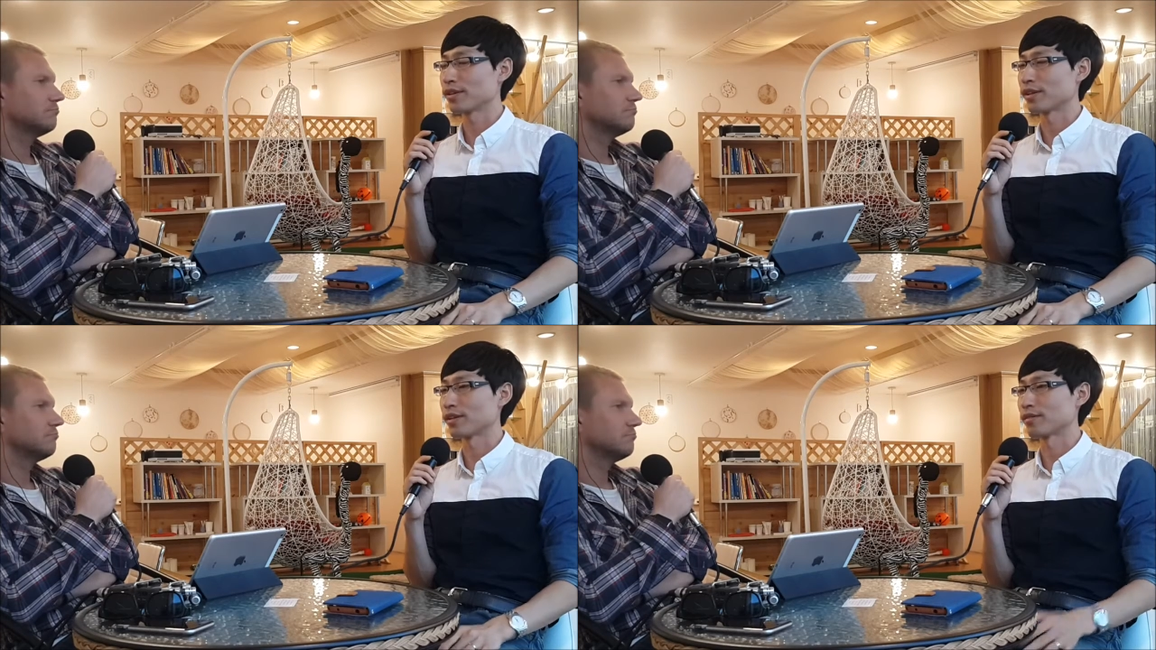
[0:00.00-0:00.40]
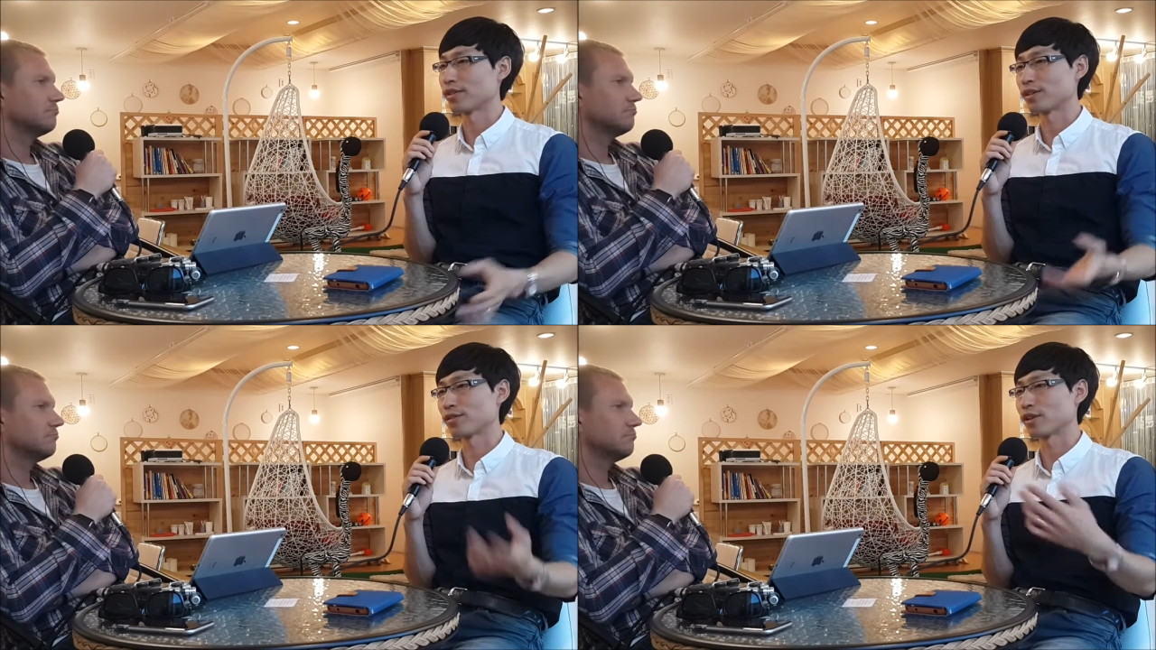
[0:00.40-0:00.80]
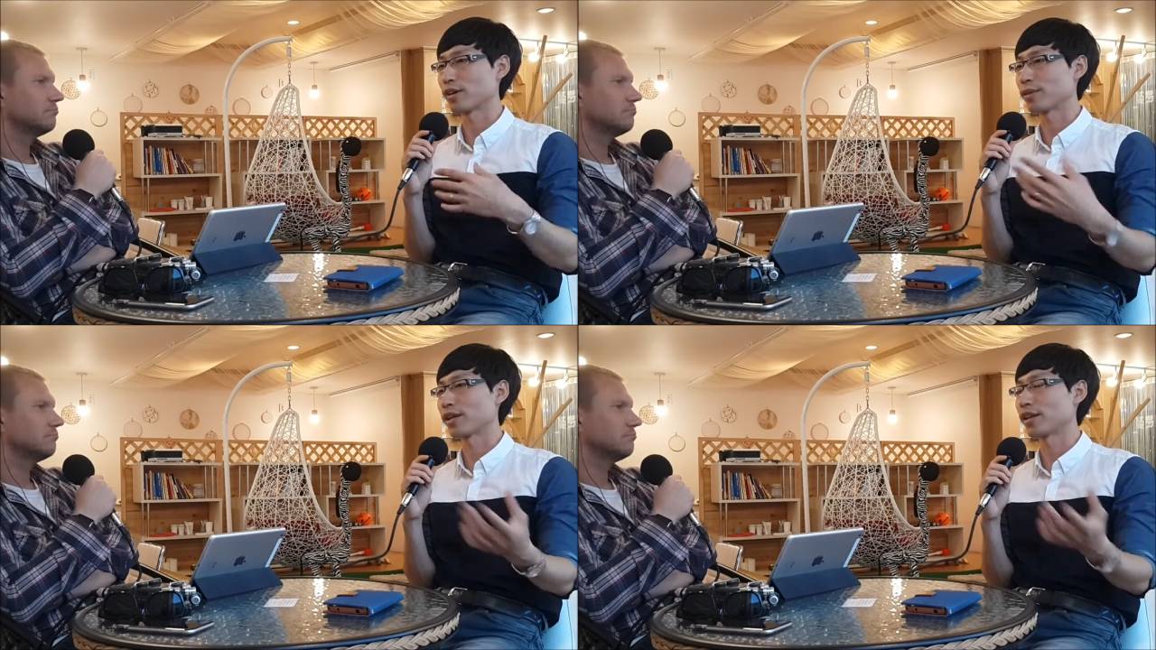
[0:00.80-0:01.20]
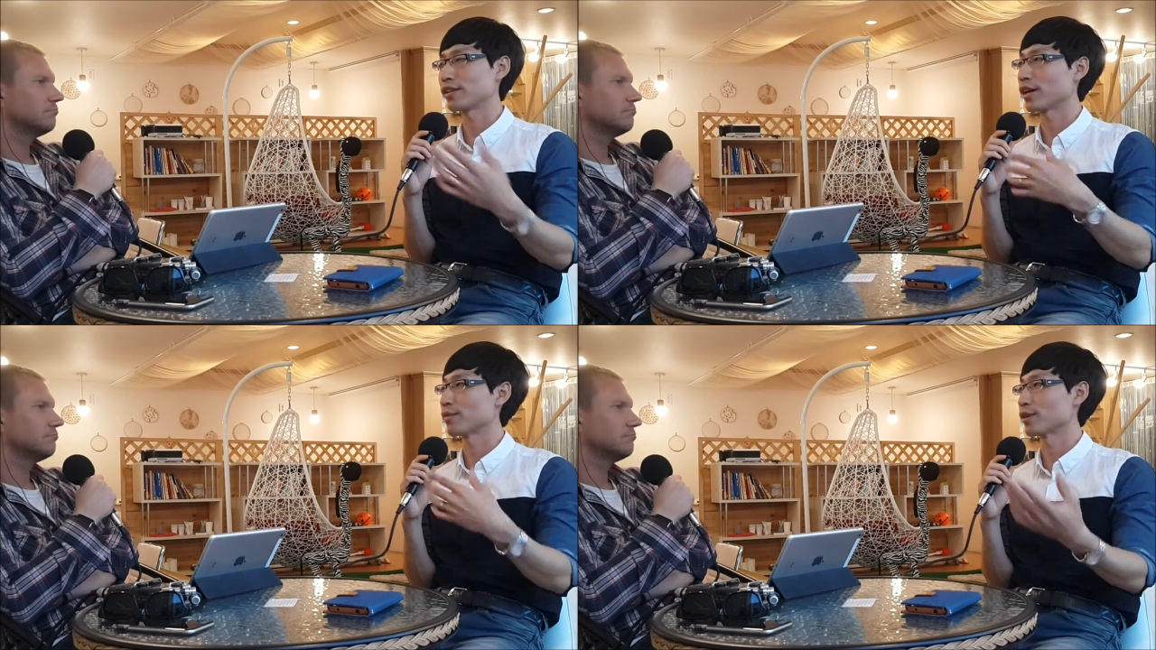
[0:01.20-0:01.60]
Speaker 1: Then they could come at
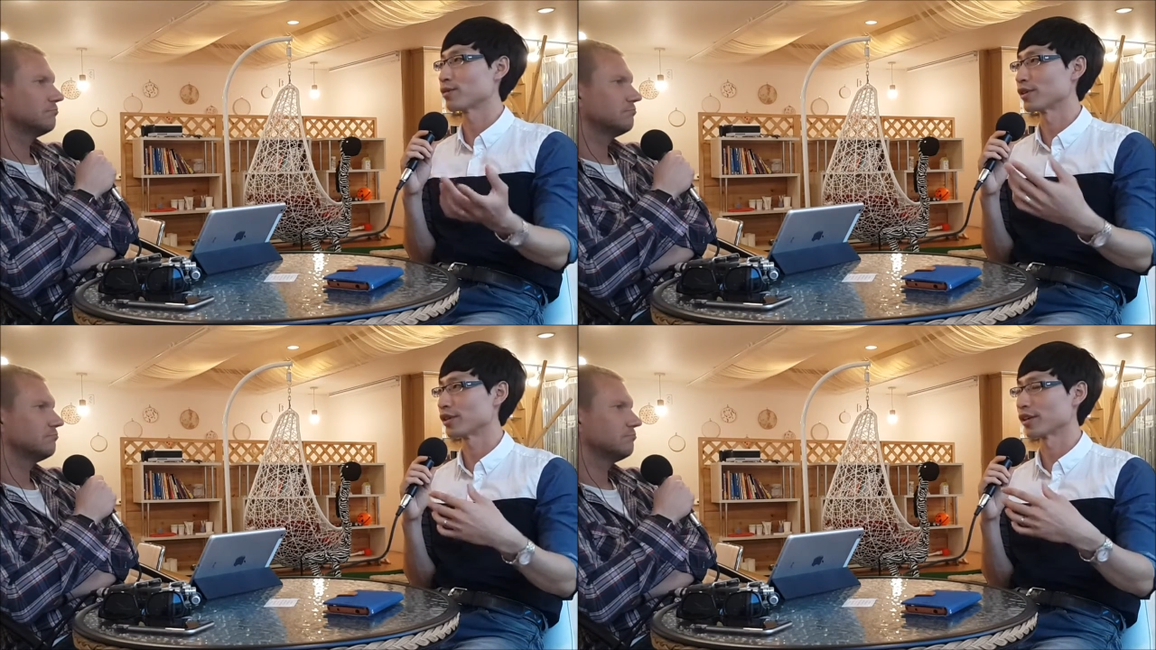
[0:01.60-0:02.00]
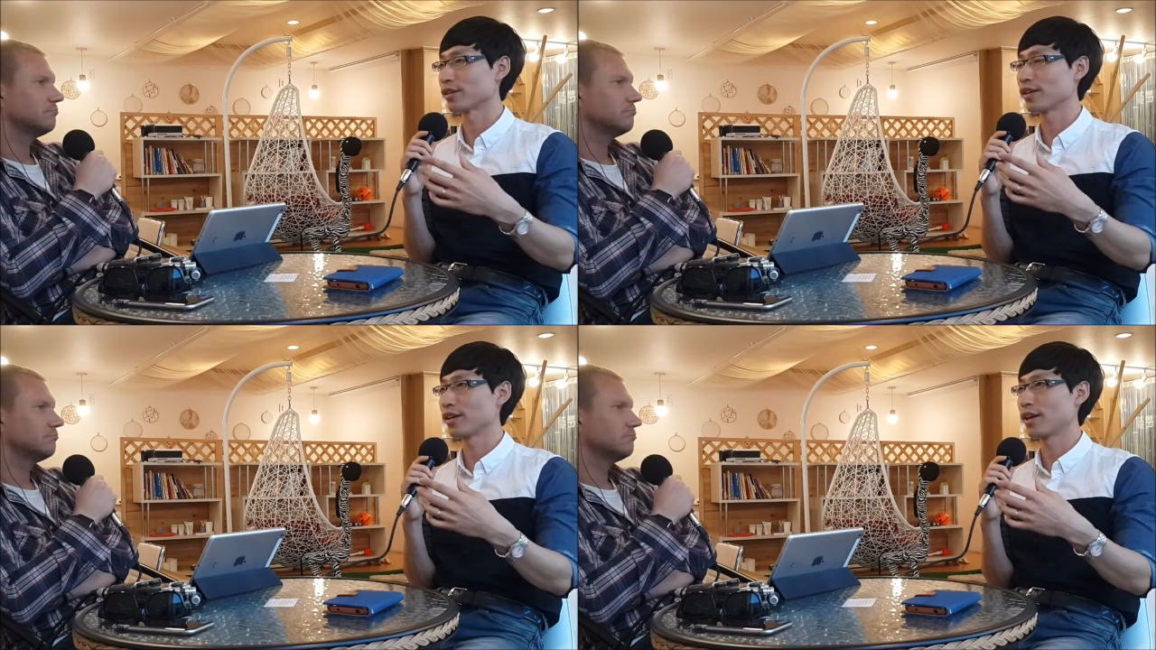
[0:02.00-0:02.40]
any time they want, right?